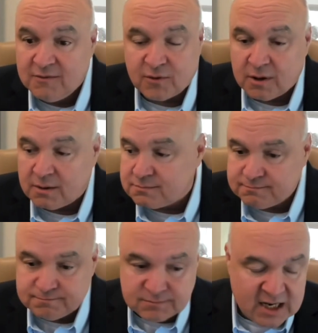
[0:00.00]

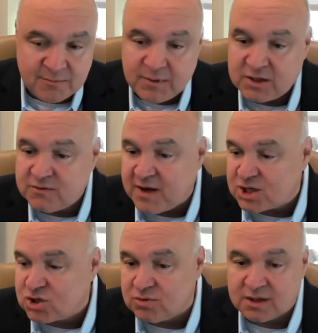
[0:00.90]
from additive
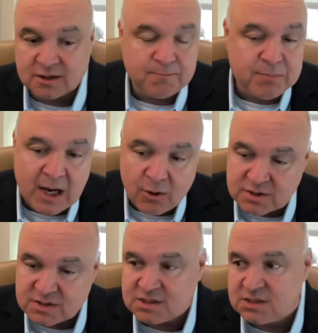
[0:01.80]
manufacturing to
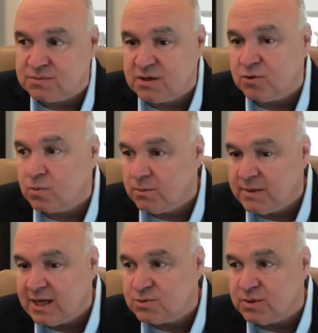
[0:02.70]
power systems to thermal
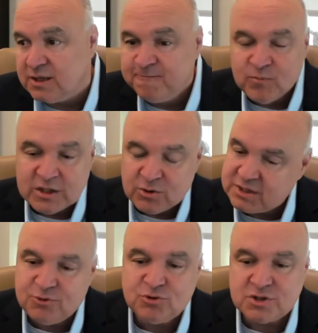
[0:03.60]
management. So it
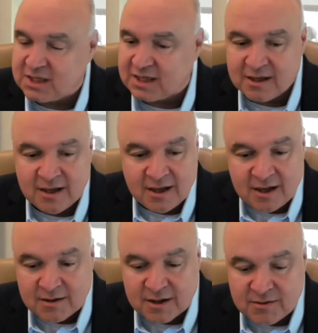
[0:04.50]
was interesting.
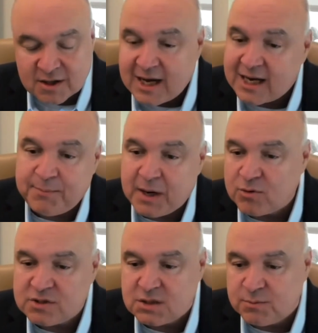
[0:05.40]
The, the kind of
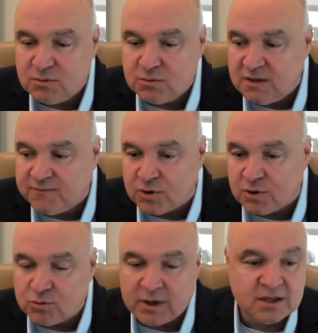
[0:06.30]
power system you need
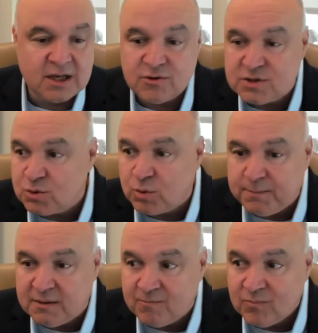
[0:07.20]
for a directed energy